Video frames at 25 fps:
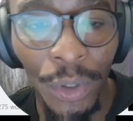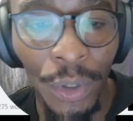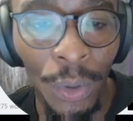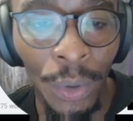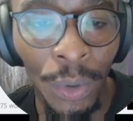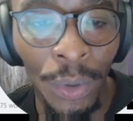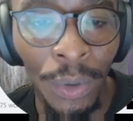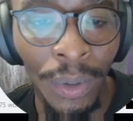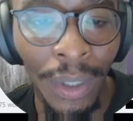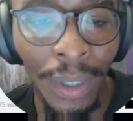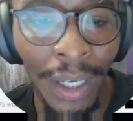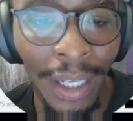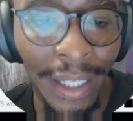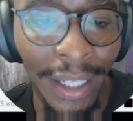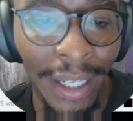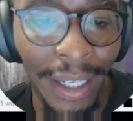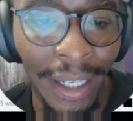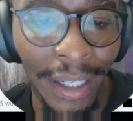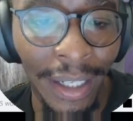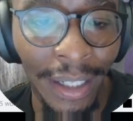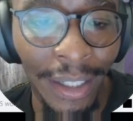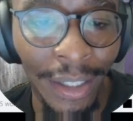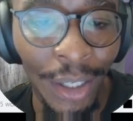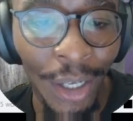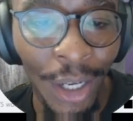2, and
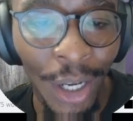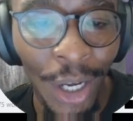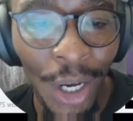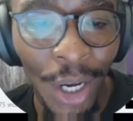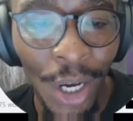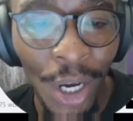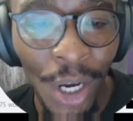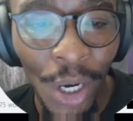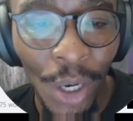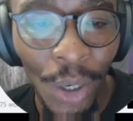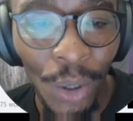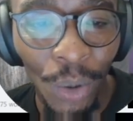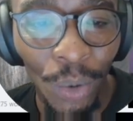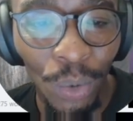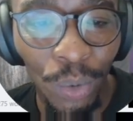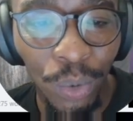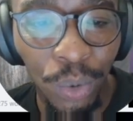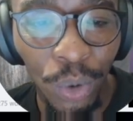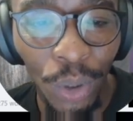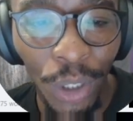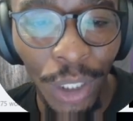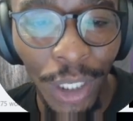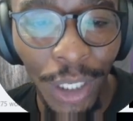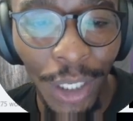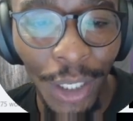then
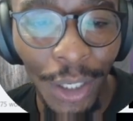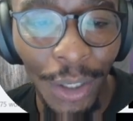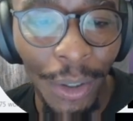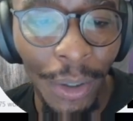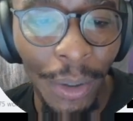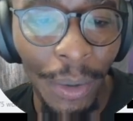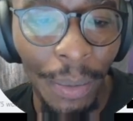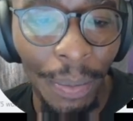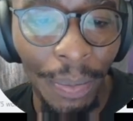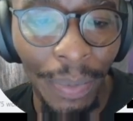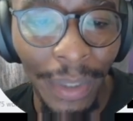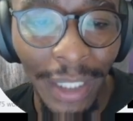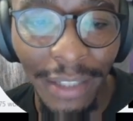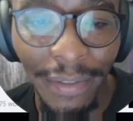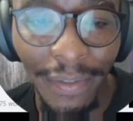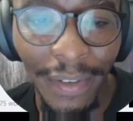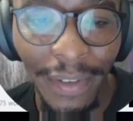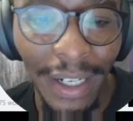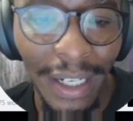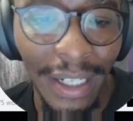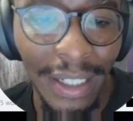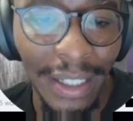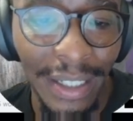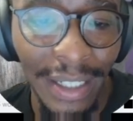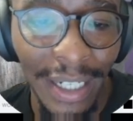Julio,
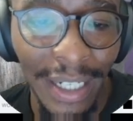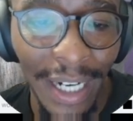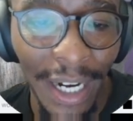Pixverse,